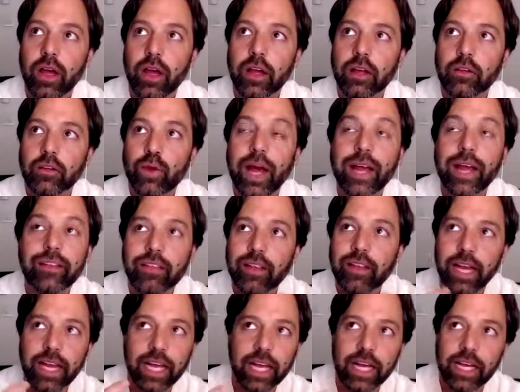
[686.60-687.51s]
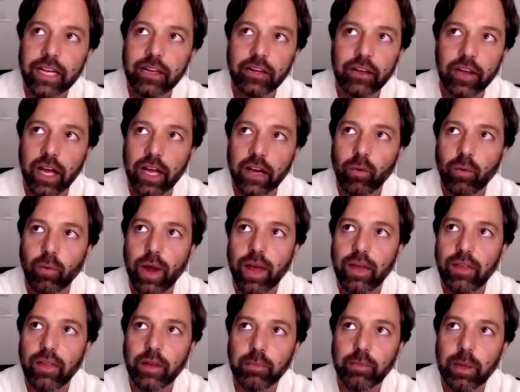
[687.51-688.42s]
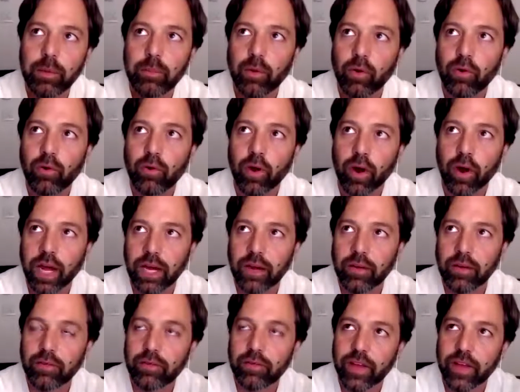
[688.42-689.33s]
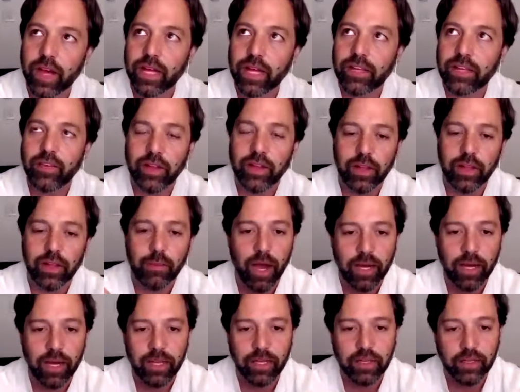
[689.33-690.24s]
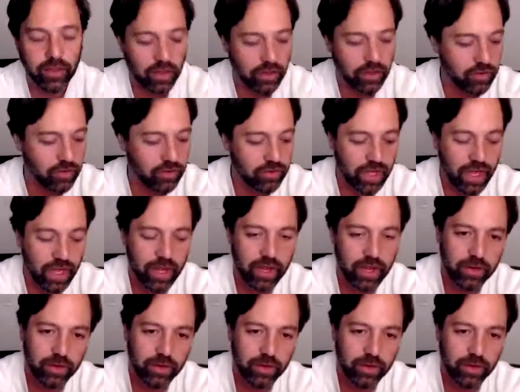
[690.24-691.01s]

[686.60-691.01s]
translating it in a way that people who are kind of scientifically minded could understand.